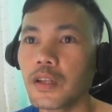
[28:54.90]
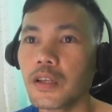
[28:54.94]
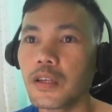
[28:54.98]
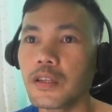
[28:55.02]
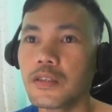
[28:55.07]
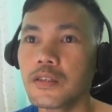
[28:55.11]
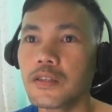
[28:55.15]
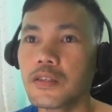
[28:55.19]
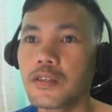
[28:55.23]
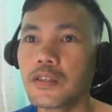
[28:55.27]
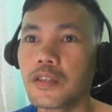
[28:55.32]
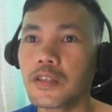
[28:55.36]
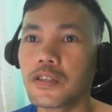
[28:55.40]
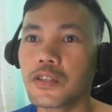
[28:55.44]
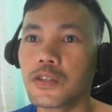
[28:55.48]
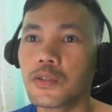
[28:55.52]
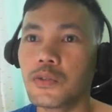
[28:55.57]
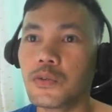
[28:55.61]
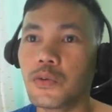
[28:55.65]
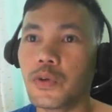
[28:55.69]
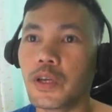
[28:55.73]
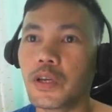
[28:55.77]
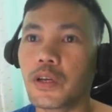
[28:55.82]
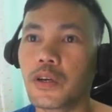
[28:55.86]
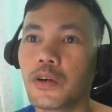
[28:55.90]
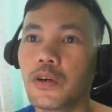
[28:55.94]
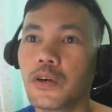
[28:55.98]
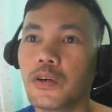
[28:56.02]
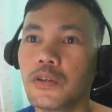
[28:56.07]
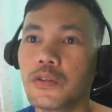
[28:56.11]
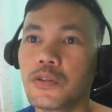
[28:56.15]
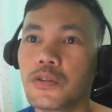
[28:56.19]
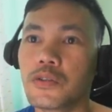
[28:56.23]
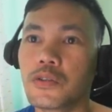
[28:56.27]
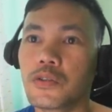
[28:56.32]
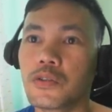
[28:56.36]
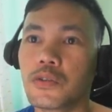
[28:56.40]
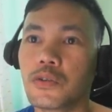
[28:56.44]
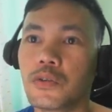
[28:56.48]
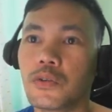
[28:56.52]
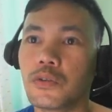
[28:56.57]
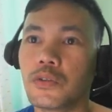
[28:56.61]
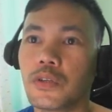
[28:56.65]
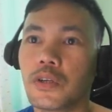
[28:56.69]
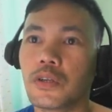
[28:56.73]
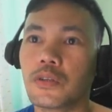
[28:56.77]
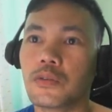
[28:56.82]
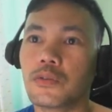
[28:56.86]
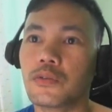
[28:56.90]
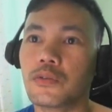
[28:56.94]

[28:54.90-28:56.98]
Let's just do a console